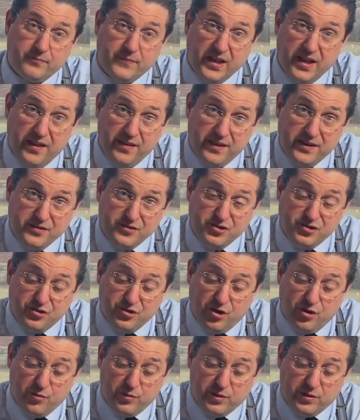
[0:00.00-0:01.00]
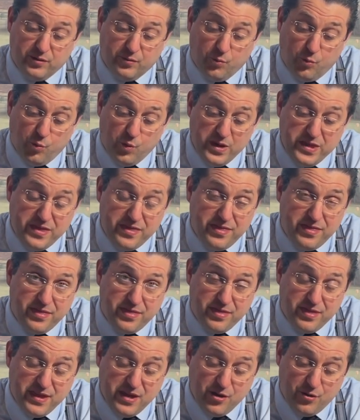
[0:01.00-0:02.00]
And then stir it with
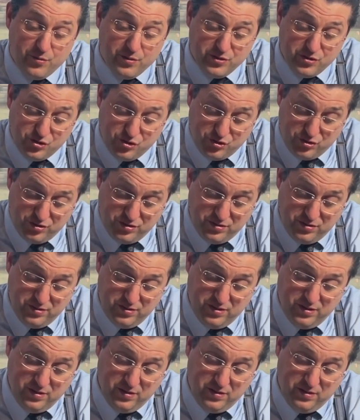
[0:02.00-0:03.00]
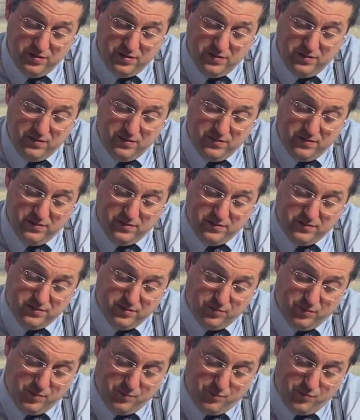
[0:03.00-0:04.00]
the orange. So
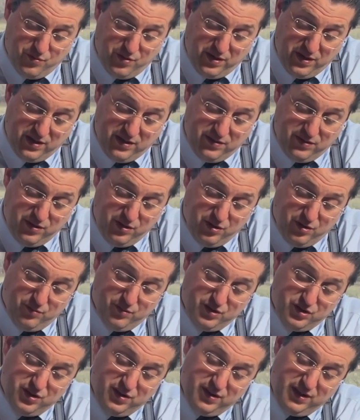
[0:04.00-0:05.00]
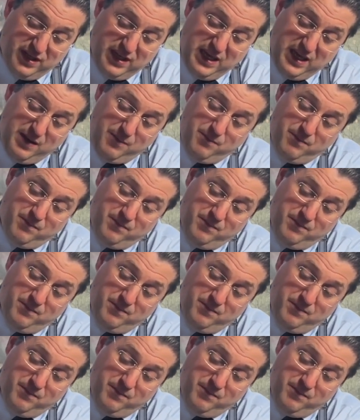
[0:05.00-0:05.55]
we bring in the orange in the game.